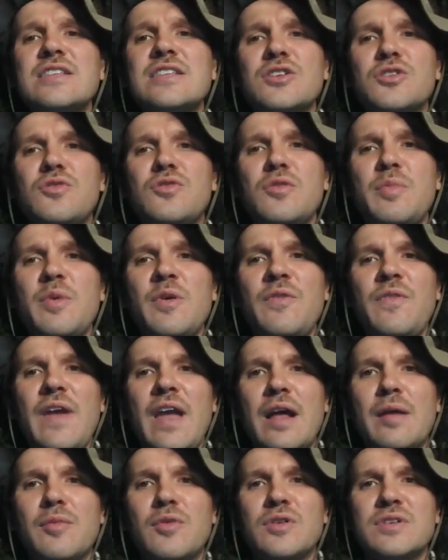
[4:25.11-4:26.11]
a group of
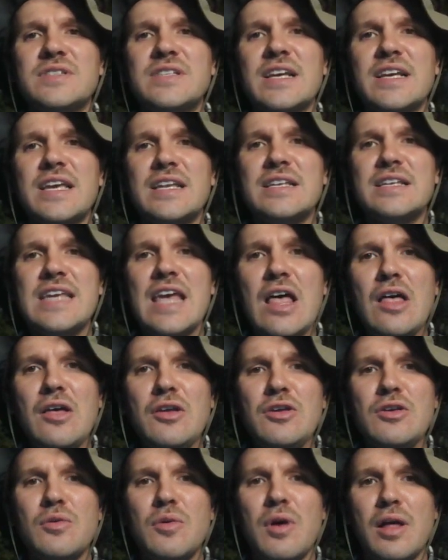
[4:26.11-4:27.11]
animals that can tell
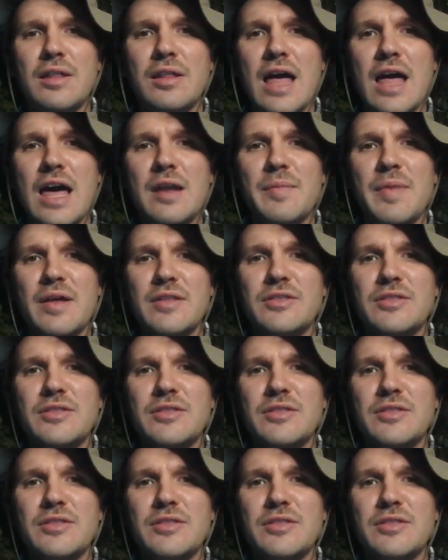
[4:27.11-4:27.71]
you a lot about